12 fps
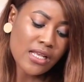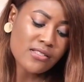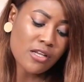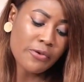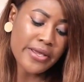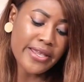
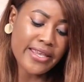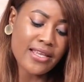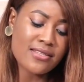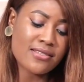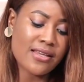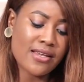Somewhere
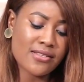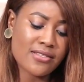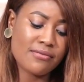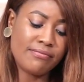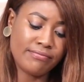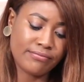here
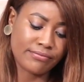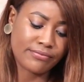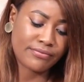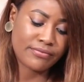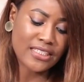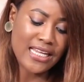says, hmm,
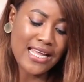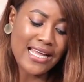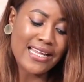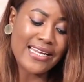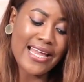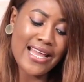
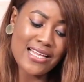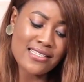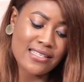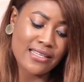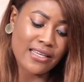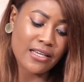and I
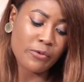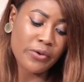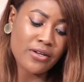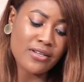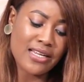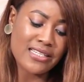ask again,
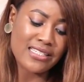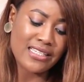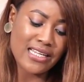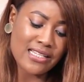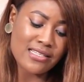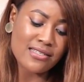where on earth they
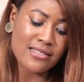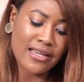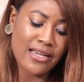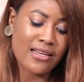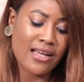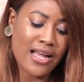get this
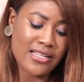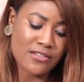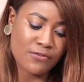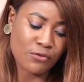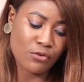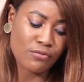kind heart
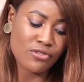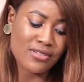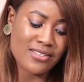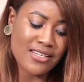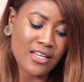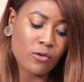from to
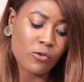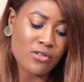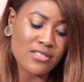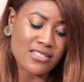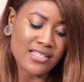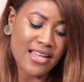take
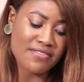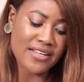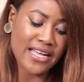one's life?